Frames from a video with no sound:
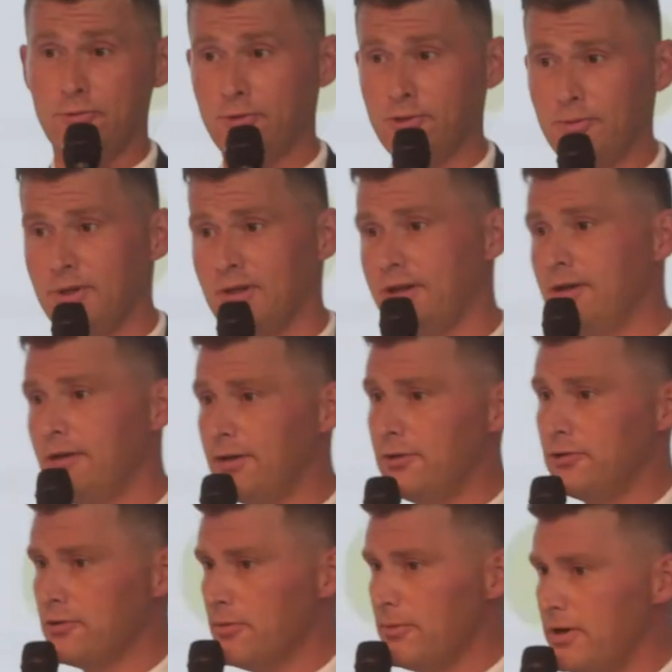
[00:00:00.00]
going to be legal
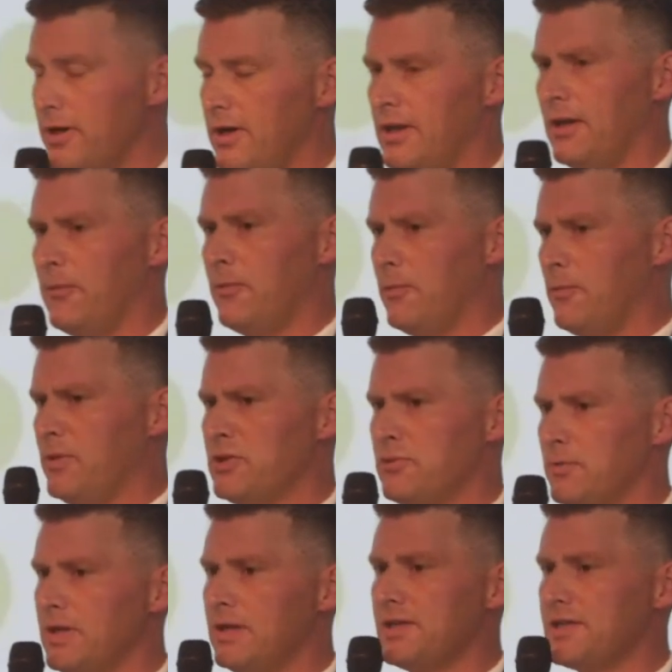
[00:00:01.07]
in Germany, and then well,
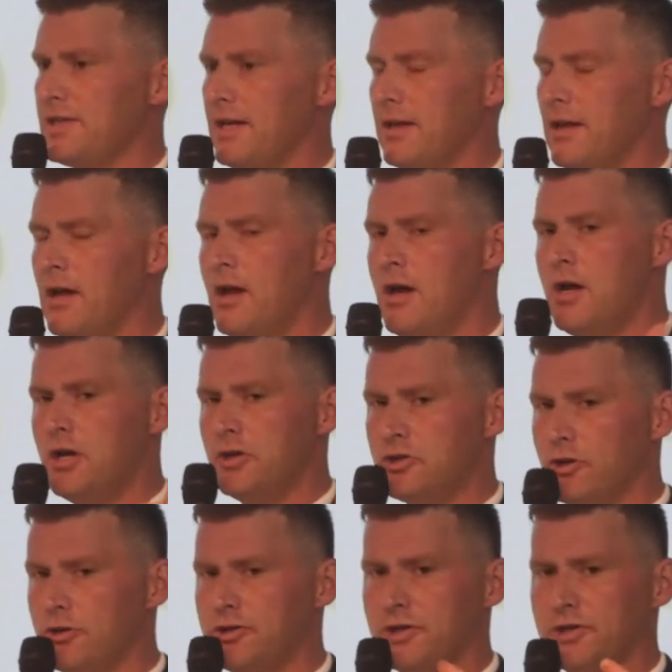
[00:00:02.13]
which real estate?
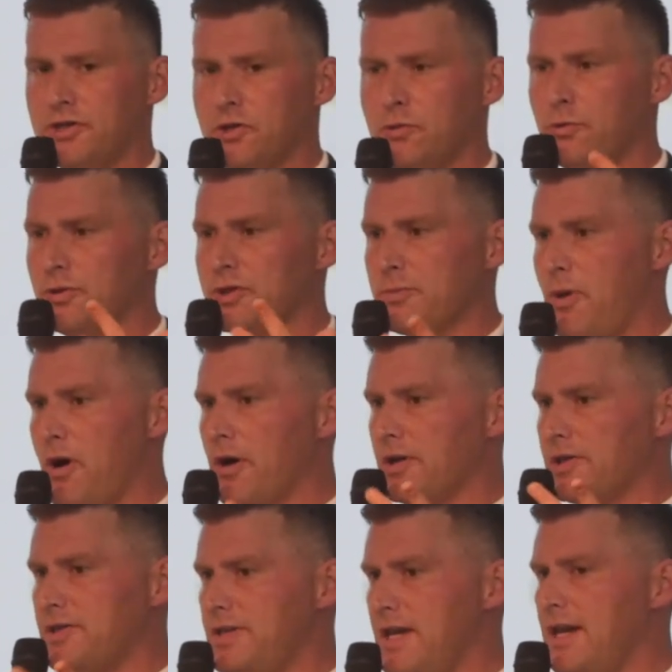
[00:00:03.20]
Churches, schools,
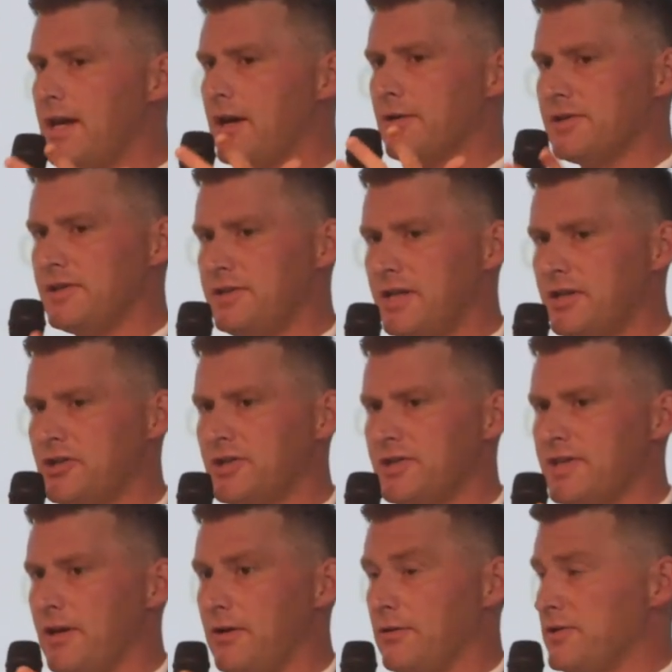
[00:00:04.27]
parks, daycares, addiction
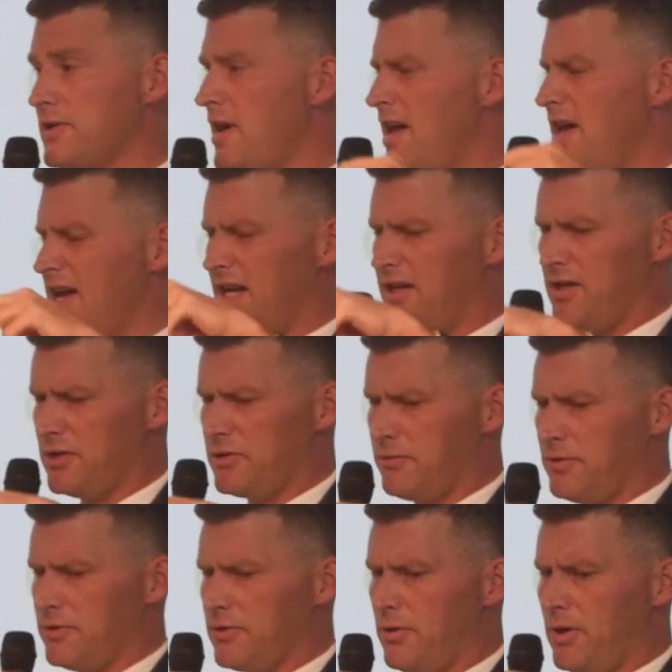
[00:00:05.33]
centers,
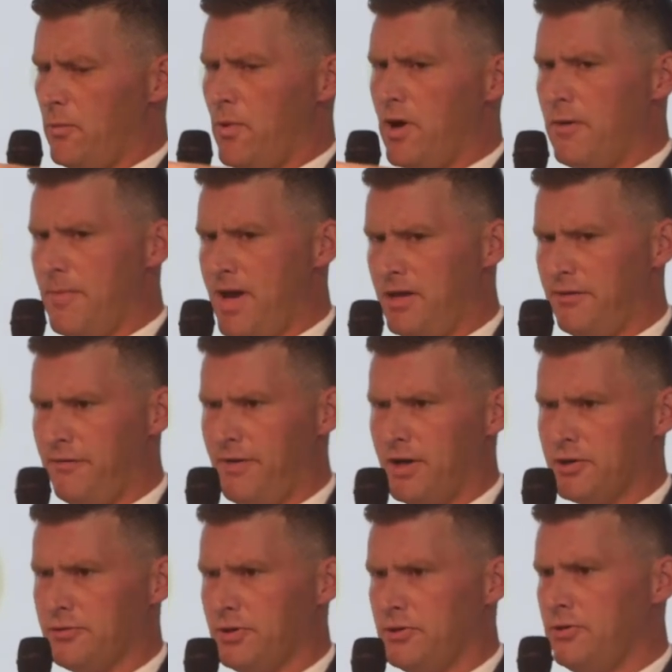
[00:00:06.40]
industrial zoning 1,
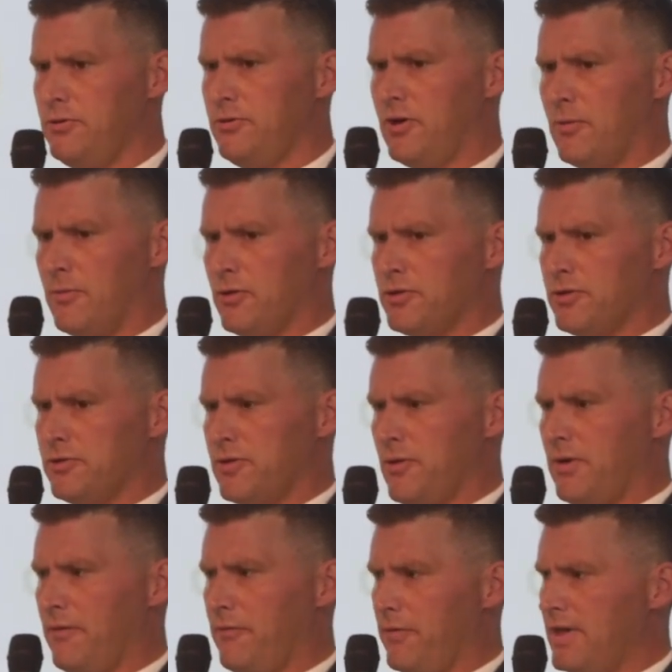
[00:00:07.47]
manufacturing 2, commercial
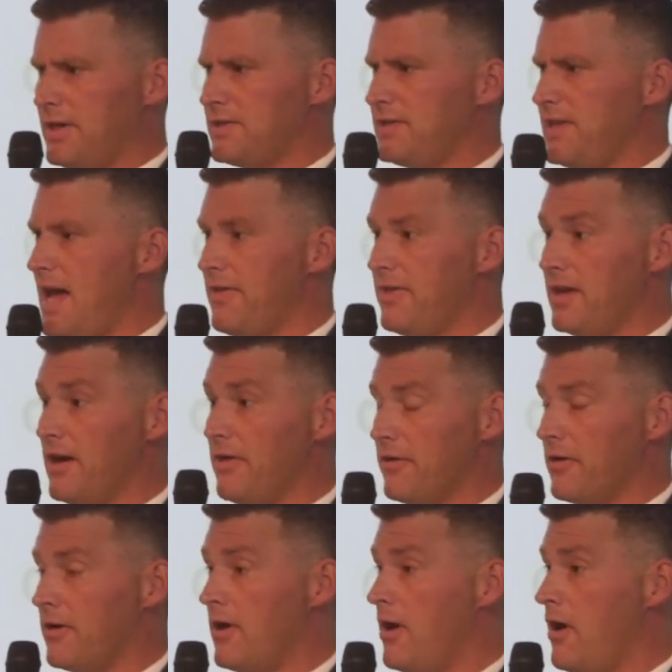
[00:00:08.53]
zoning for this, that, the other.
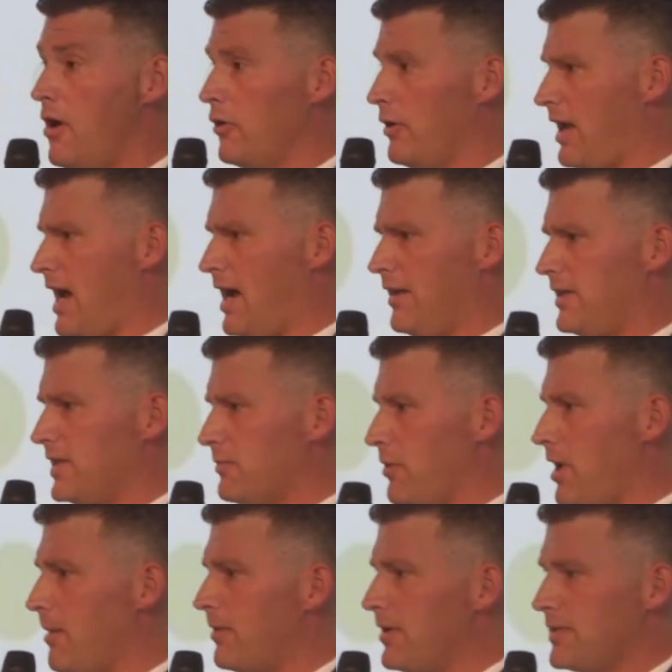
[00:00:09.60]
You're like, I got this
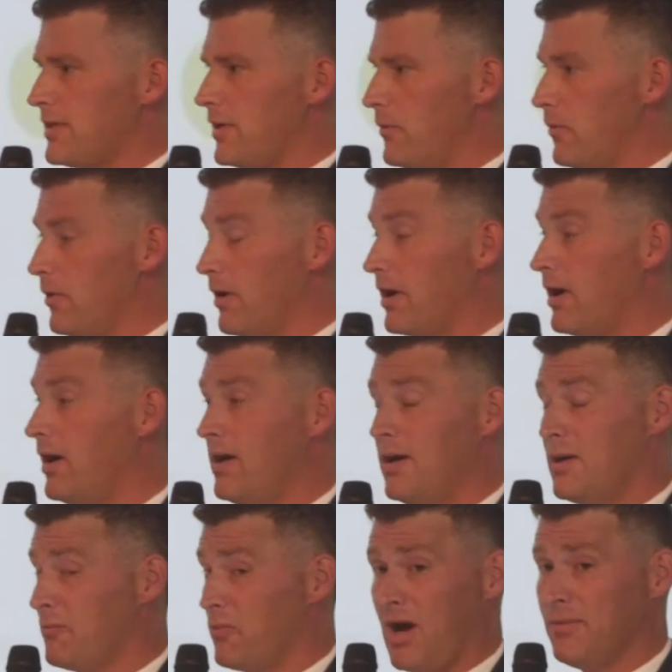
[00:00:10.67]
property, it's gonna work.
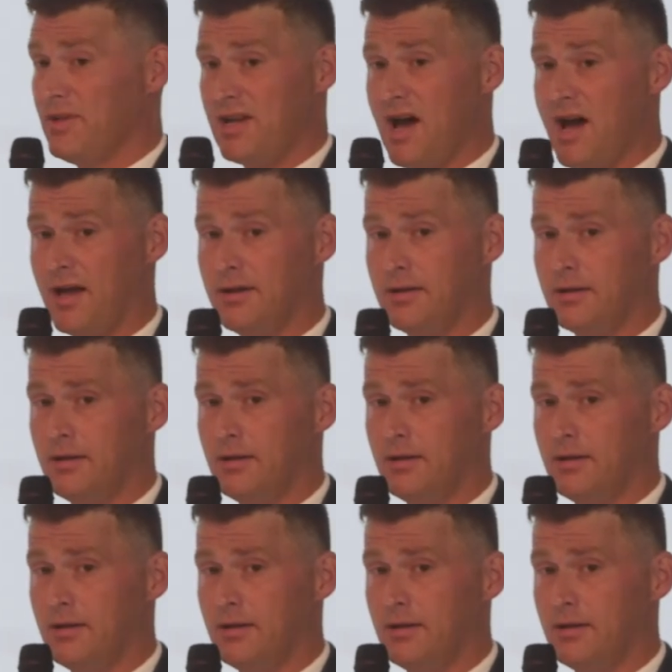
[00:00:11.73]
Probably not.